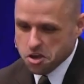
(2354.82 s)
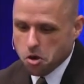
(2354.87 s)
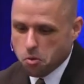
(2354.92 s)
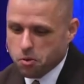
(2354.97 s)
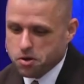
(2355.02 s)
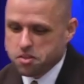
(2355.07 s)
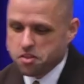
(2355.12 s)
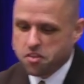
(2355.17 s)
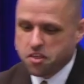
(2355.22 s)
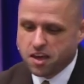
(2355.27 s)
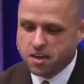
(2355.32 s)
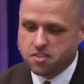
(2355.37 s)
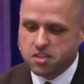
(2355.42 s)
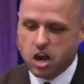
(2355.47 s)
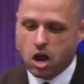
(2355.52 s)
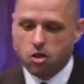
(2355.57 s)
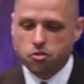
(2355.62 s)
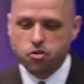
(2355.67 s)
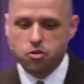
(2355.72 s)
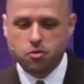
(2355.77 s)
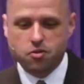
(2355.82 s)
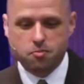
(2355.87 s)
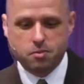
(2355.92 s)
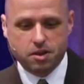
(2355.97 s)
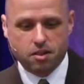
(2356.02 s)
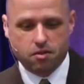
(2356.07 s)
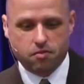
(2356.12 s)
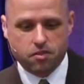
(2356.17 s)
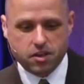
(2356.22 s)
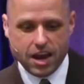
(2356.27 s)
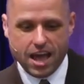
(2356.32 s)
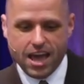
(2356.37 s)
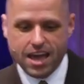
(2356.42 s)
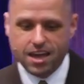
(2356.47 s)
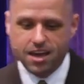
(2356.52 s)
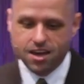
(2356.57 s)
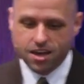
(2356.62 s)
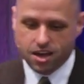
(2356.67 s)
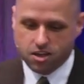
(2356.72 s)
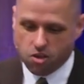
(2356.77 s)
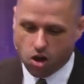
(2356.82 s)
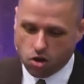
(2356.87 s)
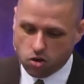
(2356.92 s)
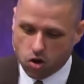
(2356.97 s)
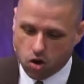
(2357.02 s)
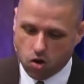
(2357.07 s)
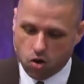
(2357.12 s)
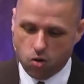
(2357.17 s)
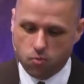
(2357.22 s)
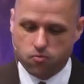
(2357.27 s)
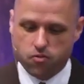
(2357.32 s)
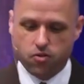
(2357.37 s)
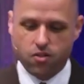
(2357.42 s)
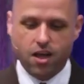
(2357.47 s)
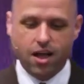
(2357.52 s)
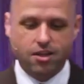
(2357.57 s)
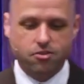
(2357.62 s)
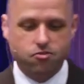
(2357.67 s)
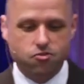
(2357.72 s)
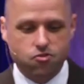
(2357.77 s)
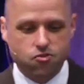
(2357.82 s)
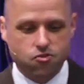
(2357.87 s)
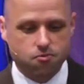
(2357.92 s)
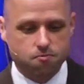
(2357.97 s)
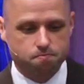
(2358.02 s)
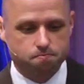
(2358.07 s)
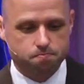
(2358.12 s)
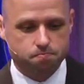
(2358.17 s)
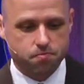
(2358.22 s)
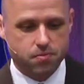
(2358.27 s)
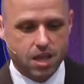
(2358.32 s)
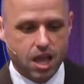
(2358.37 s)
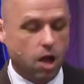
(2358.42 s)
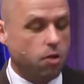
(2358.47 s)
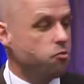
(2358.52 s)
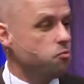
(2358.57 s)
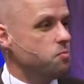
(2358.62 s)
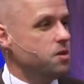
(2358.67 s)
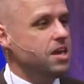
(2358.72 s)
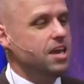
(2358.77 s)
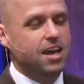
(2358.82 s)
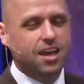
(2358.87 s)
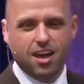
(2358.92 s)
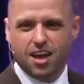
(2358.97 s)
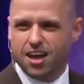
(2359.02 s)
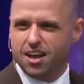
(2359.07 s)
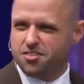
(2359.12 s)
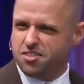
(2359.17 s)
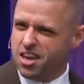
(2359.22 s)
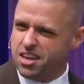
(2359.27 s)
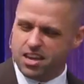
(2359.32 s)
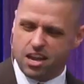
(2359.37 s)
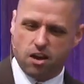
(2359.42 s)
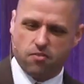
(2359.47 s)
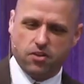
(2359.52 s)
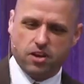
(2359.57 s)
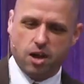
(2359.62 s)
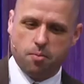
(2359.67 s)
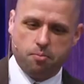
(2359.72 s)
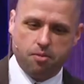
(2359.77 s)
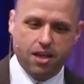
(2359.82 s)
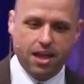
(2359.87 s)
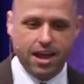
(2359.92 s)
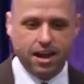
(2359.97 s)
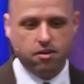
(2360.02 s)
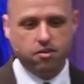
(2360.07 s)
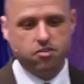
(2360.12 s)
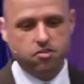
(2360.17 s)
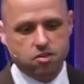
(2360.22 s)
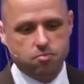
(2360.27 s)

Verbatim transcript: One of the things that I'll do in the middle of the day is I'll go home for lunch. helps me take care of a couple of errands.